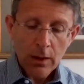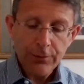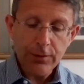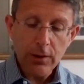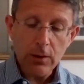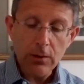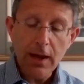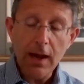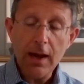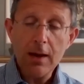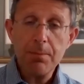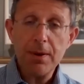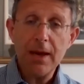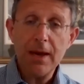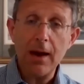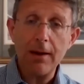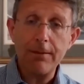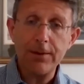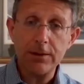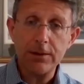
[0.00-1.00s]
So
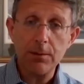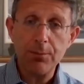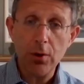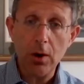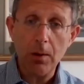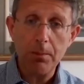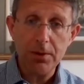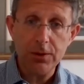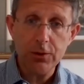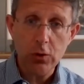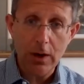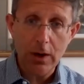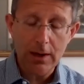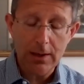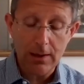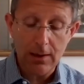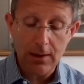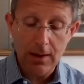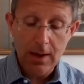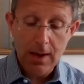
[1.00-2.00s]
KPF is a proper
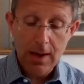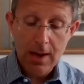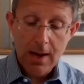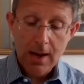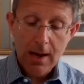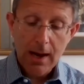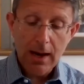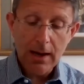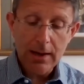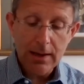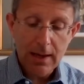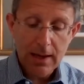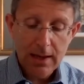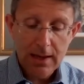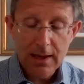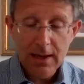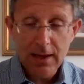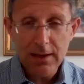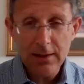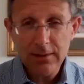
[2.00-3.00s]
trainer, and
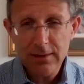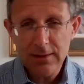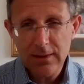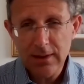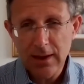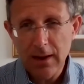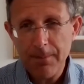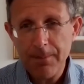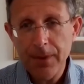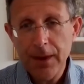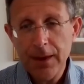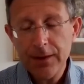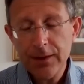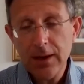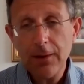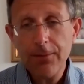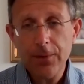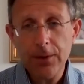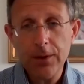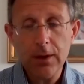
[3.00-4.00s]
he is
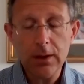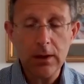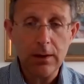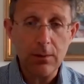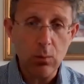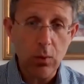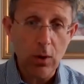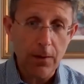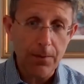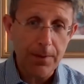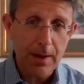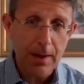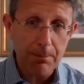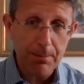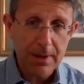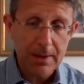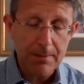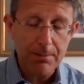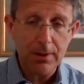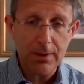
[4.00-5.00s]
definitely one
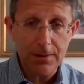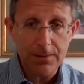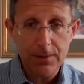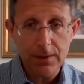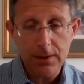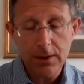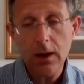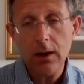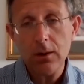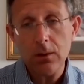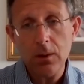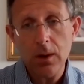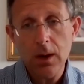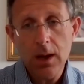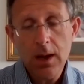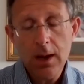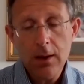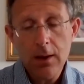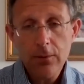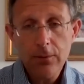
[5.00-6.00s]
that people in the know
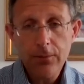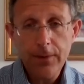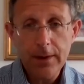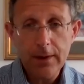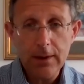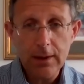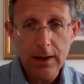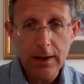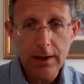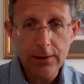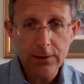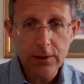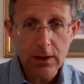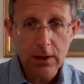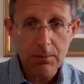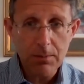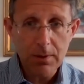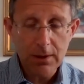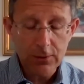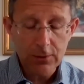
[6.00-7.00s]
feel is
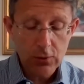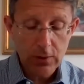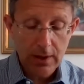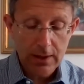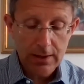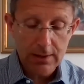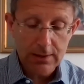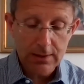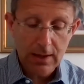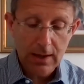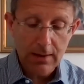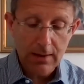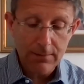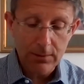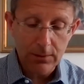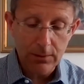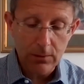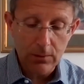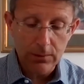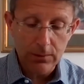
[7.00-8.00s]
going to be a trainer to have
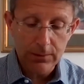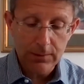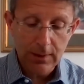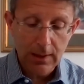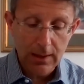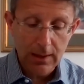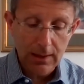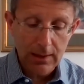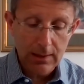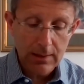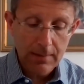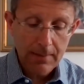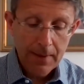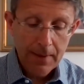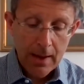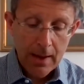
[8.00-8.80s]
on your side.